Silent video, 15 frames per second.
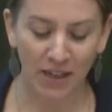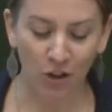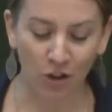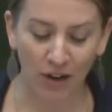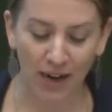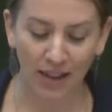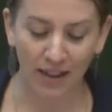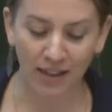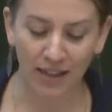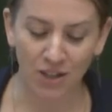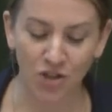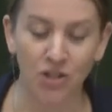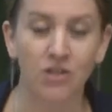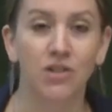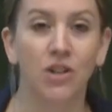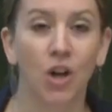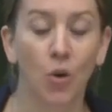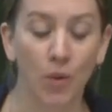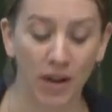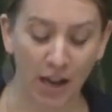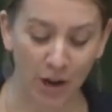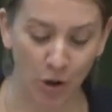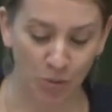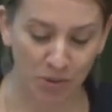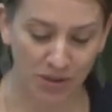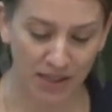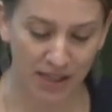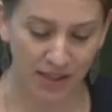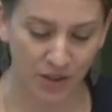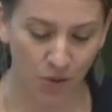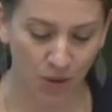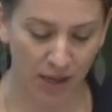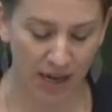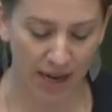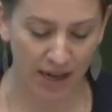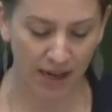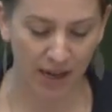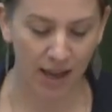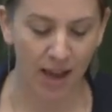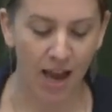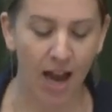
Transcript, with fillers: in her island nation to go 100% organic.